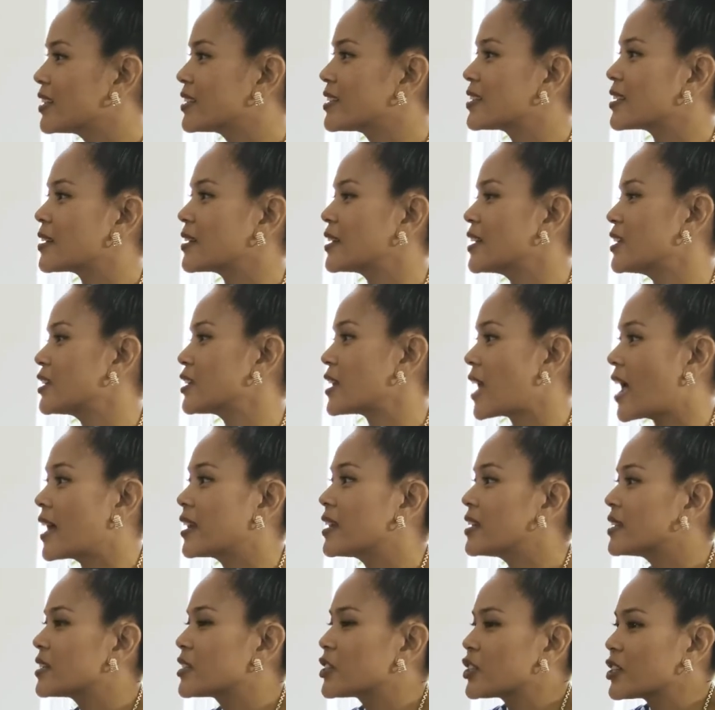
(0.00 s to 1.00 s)
So
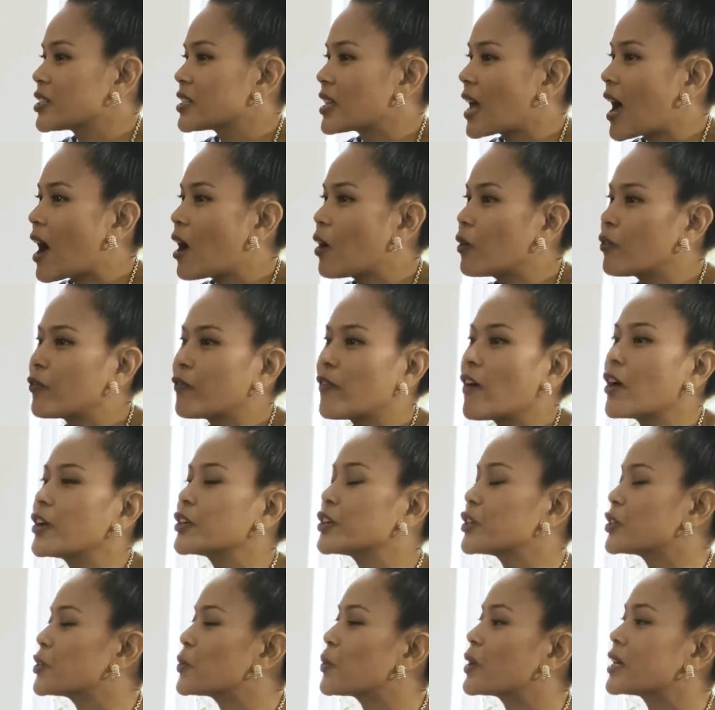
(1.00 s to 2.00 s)
it's just how far
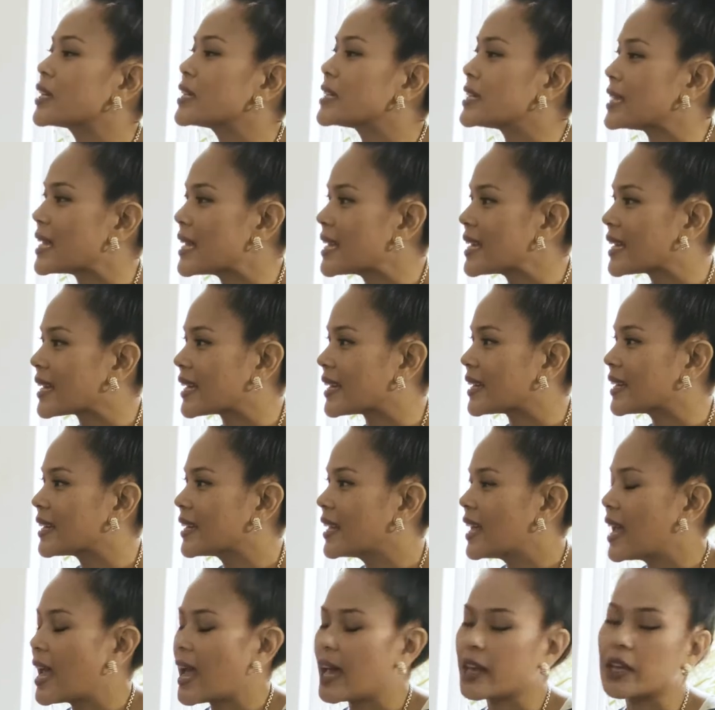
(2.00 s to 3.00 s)
do you want to take it?
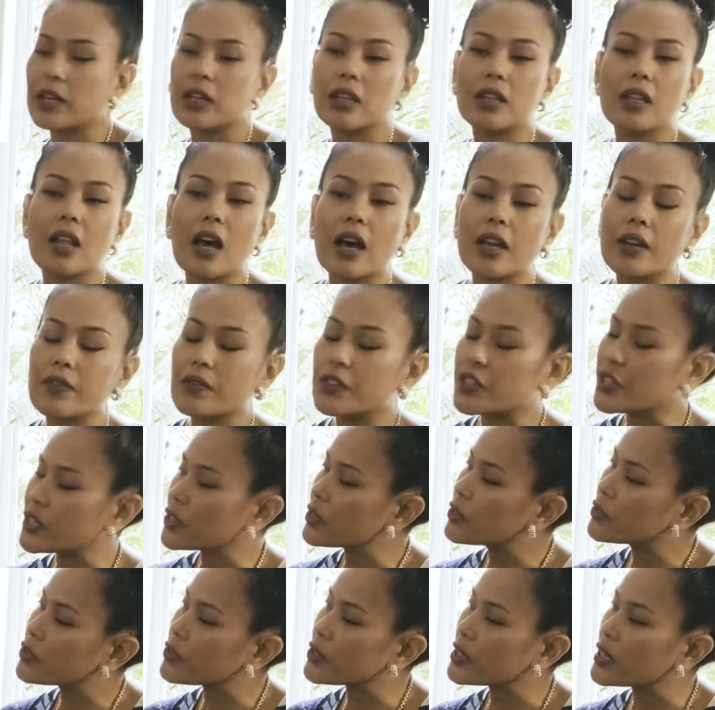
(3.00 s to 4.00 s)
Yeah. And a lot of
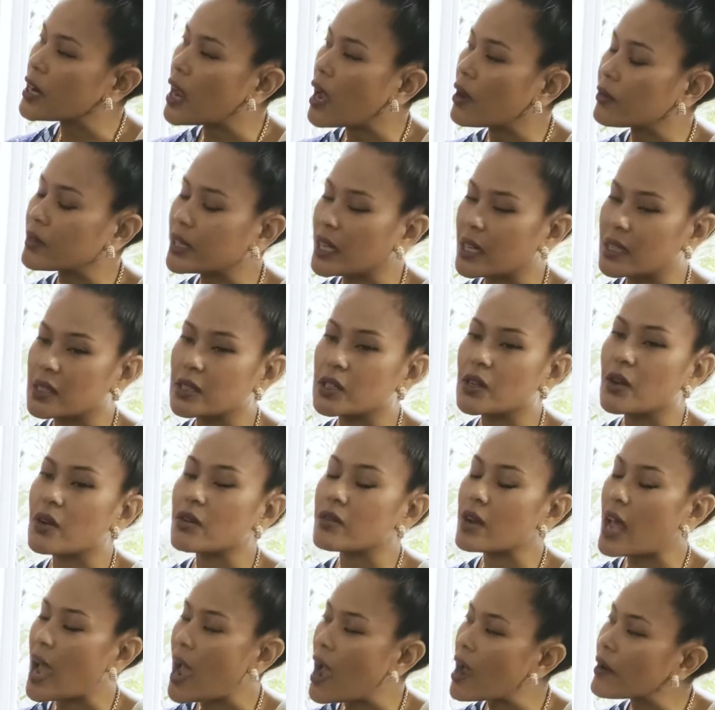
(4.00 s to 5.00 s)
children nowadays
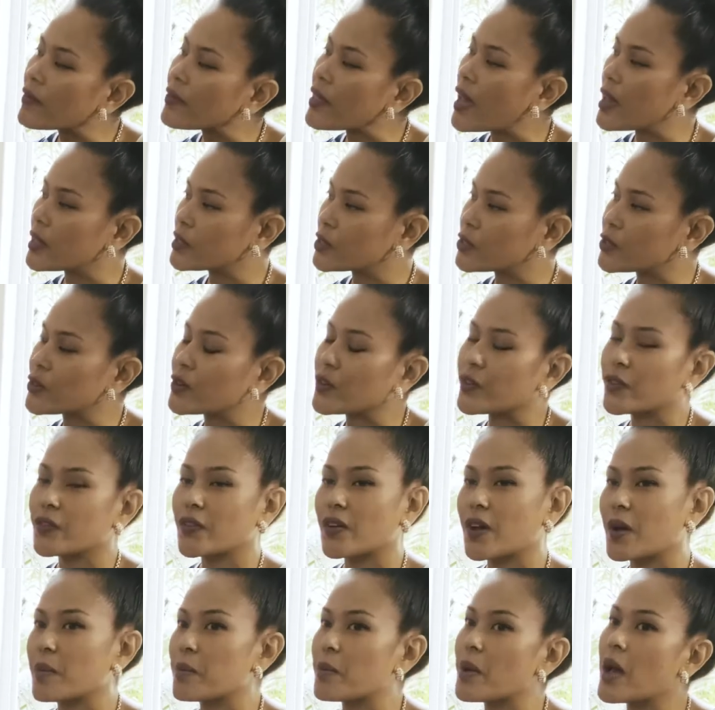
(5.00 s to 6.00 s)
don't have that sort of
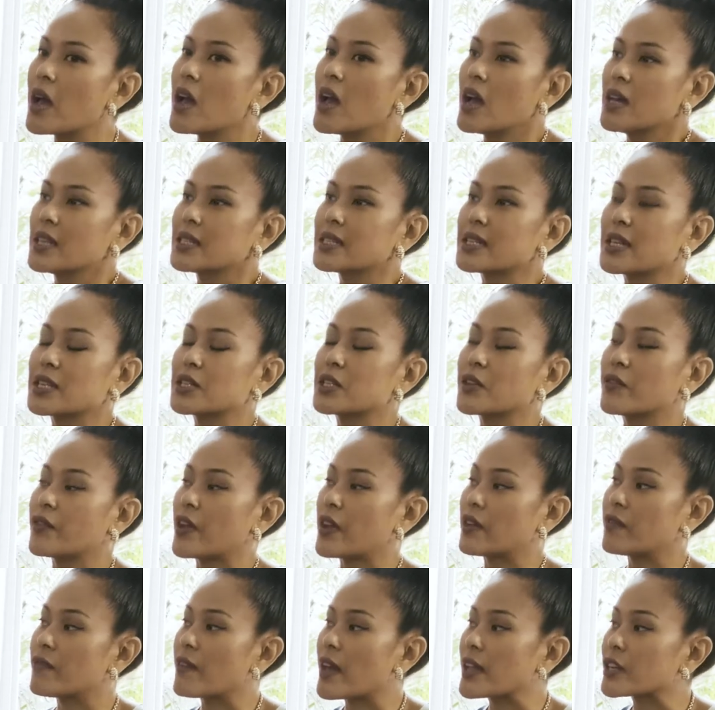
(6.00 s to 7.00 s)
sense of
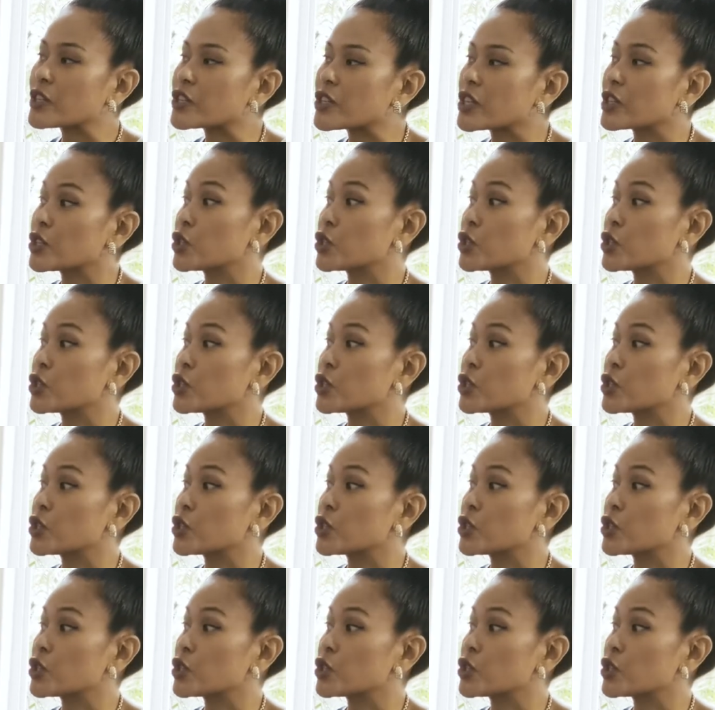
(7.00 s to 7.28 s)
adventure